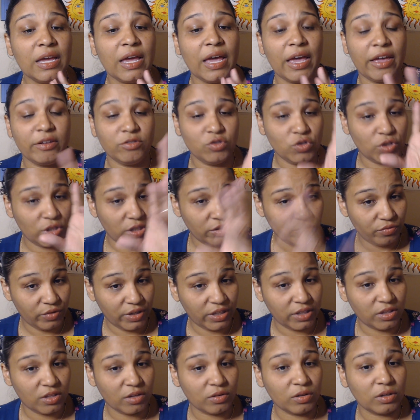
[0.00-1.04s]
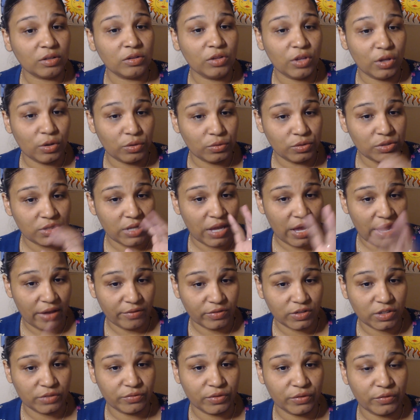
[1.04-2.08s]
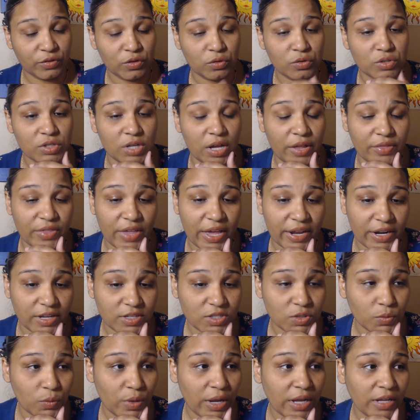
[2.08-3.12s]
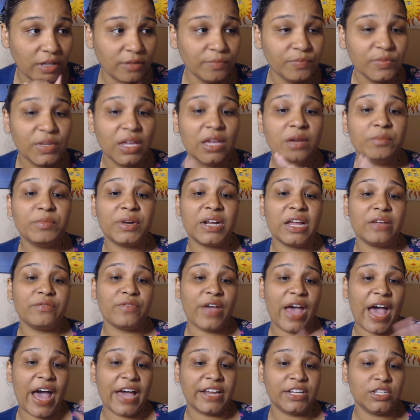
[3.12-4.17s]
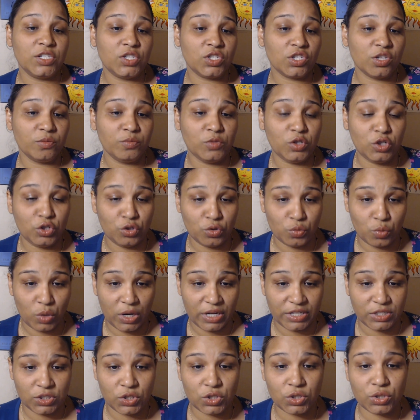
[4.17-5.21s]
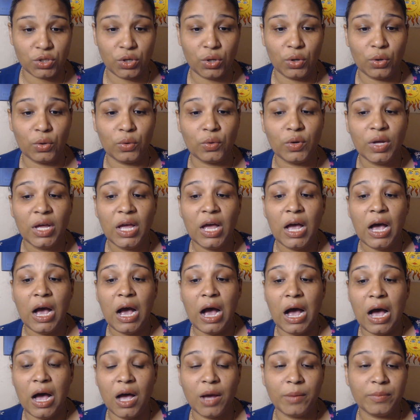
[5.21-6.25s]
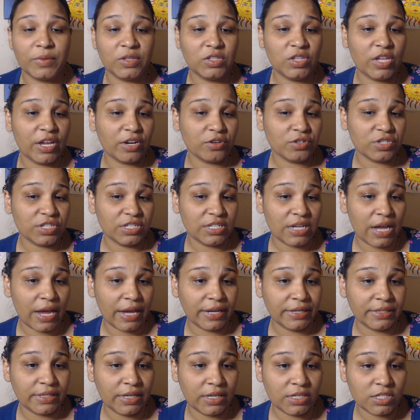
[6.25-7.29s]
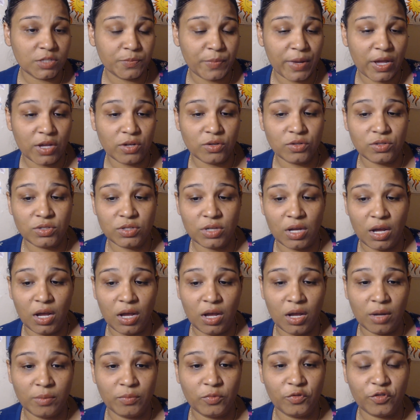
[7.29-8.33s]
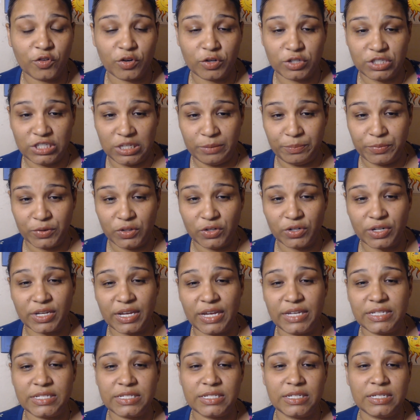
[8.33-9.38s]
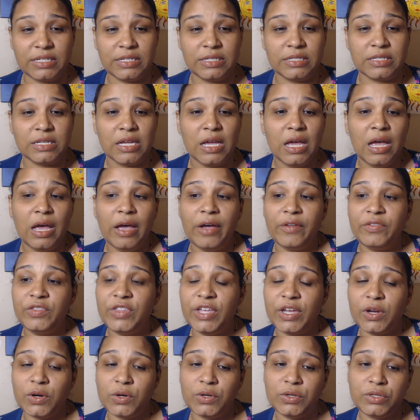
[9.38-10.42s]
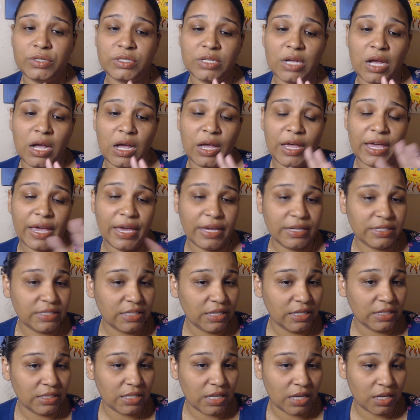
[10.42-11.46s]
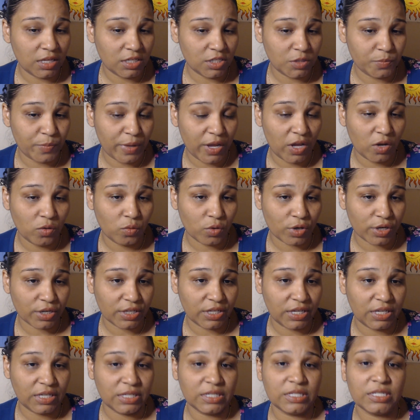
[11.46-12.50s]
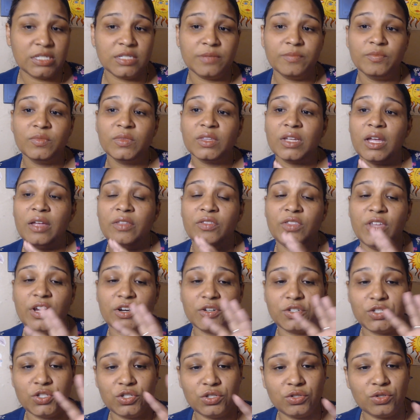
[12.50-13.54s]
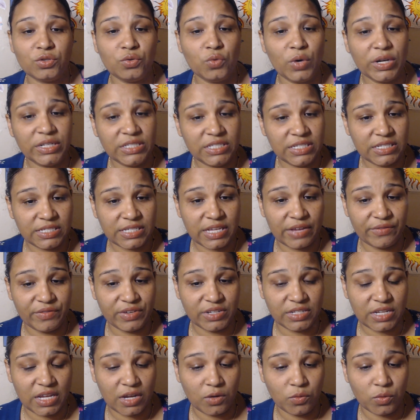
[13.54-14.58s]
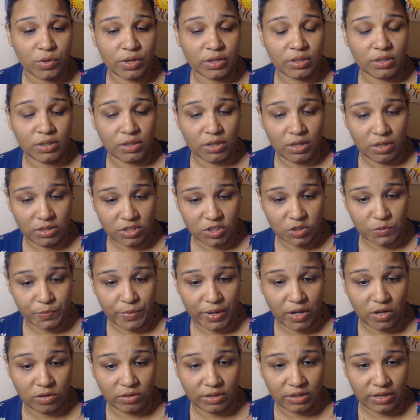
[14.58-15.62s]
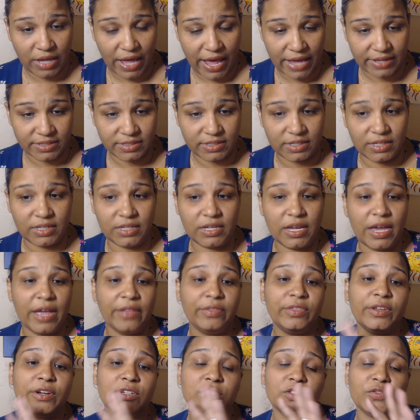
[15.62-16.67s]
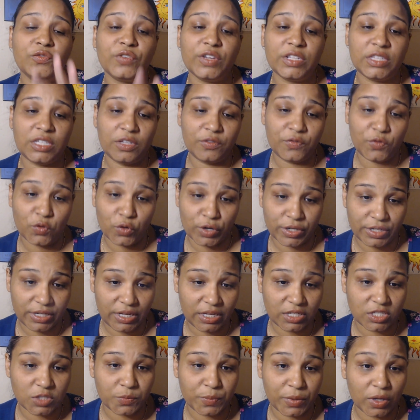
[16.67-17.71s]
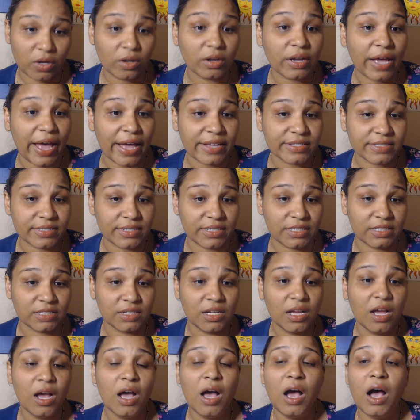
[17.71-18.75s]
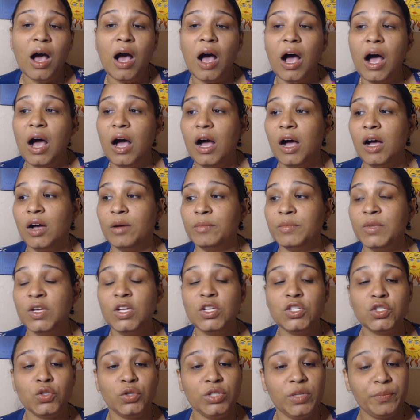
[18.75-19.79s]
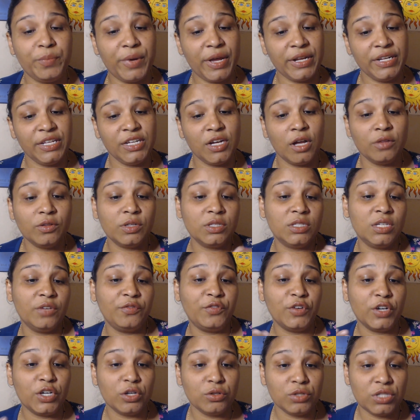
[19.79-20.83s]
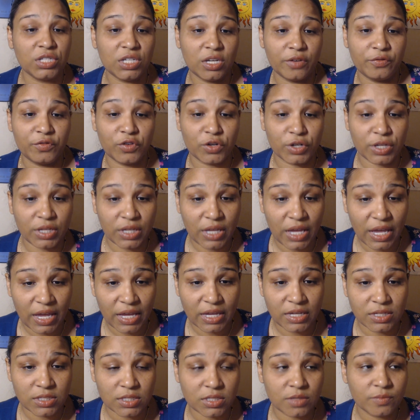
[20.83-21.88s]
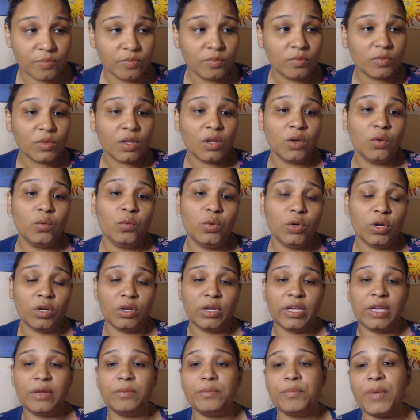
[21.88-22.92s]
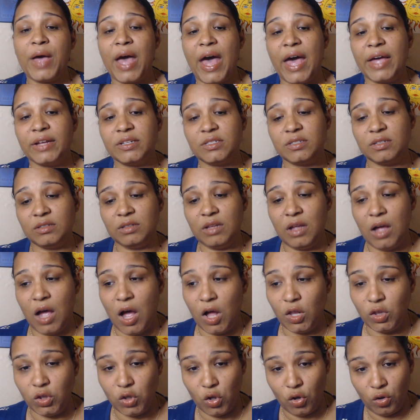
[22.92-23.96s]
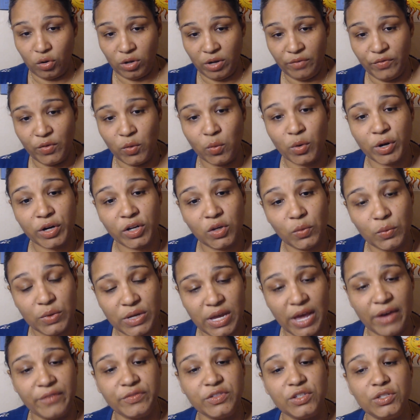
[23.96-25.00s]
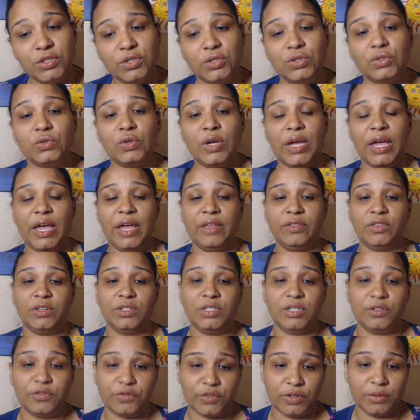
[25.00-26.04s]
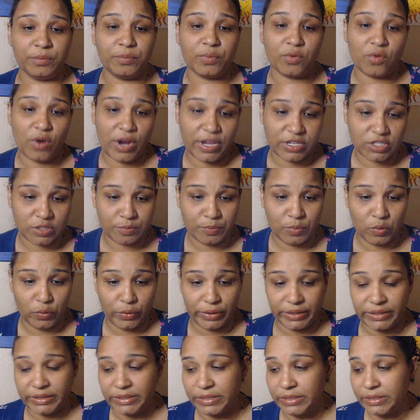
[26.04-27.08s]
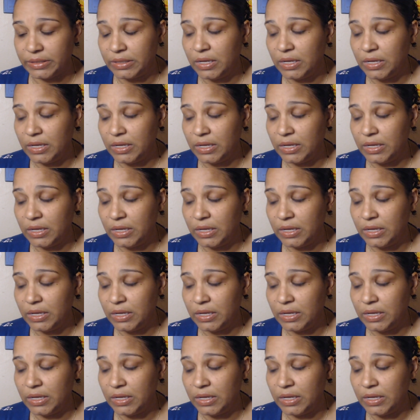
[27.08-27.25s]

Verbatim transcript: and you can read the, those. I have good reviews on that as well. But I've added some new ones. So um, there's nine day spells um, for simpler cases. There's uh, 18 day spell workings there's 27 day work spell casting and there's 54 day spell casting um, so depending on the difficulty of your case will impact how long of a working we have to do and the different price points